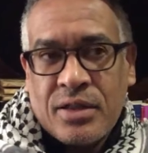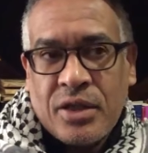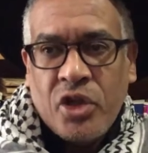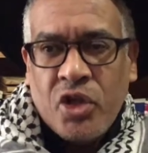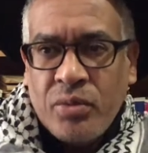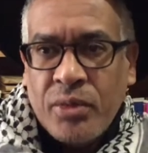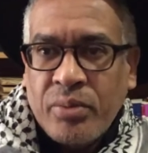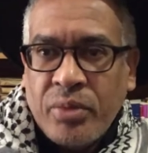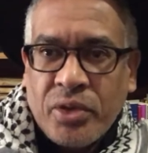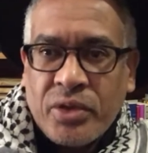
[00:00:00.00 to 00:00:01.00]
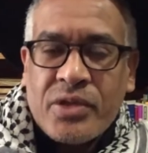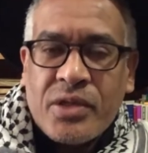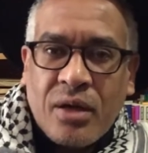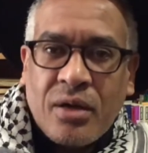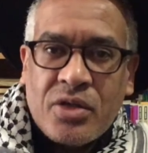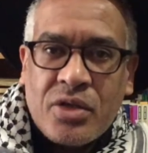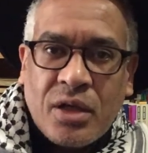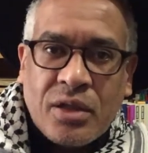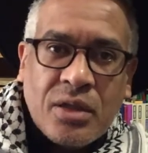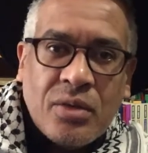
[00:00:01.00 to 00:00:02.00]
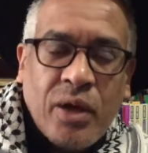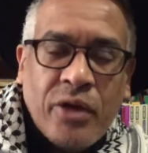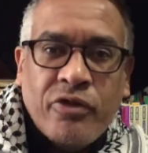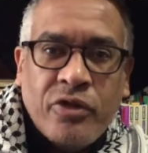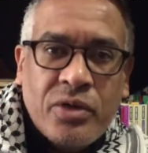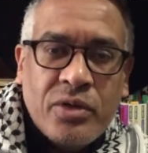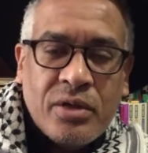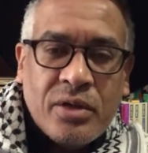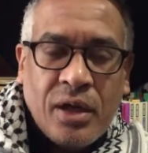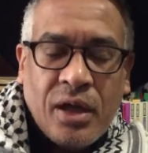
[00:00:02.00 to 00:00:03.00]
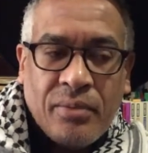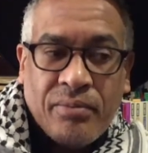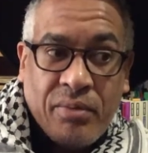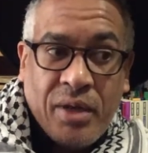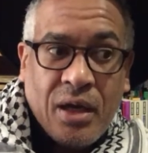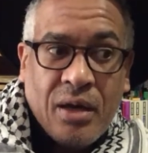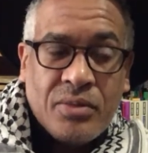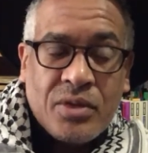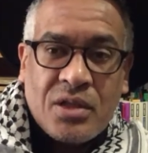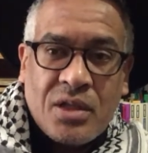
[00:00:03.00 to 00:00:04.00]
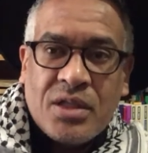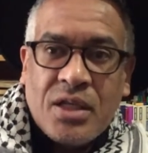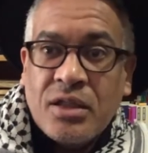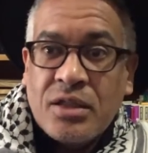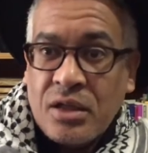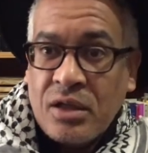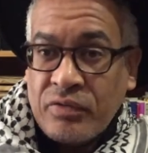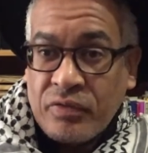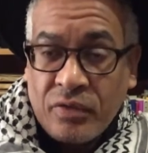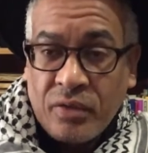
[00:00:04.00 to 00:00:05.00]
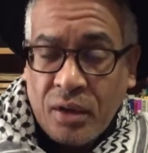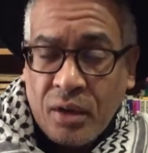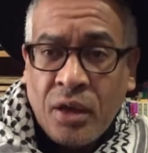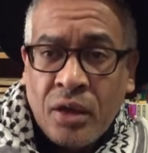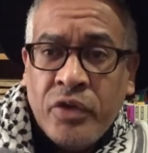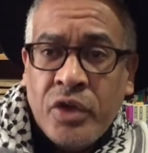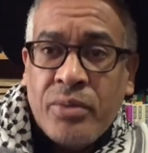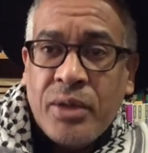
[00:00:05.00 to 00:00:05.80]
human bonds that are constructed when food becomes the center of human